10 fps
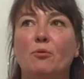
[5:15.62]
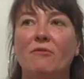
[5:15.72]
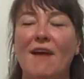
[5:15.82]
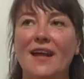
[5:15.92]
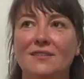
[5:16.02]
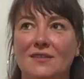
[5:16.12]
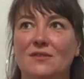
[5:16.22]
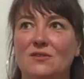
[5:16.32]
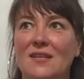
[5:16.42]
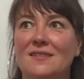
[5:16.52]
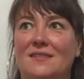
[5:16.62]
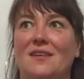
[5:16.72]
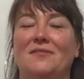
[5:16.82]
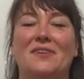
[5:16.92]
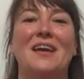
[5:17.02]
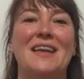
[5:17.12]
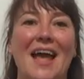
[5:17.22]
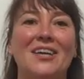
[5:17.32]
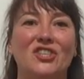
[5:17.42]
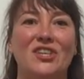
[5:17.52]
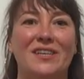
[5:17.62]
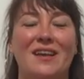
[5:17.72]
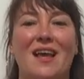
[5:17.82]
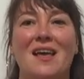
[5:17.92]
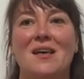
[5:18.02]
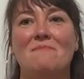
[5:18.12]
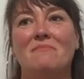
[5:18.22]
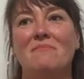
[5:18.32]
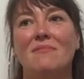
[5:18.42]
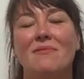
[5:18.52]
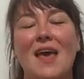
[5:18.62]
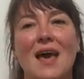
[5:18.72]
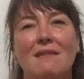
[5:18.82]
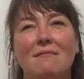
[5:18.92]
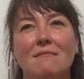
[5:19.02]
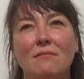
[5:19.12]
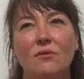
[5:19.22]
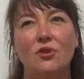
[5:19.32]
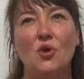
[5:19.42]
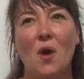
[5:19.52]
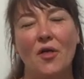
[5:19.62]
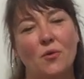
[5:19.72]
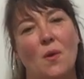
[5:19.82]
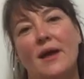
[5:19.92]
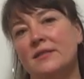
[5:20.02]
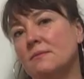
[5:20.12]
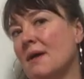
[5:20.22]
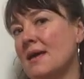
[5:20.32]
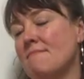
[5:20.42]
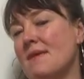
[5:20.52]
provides a sense of connection that you otherwise might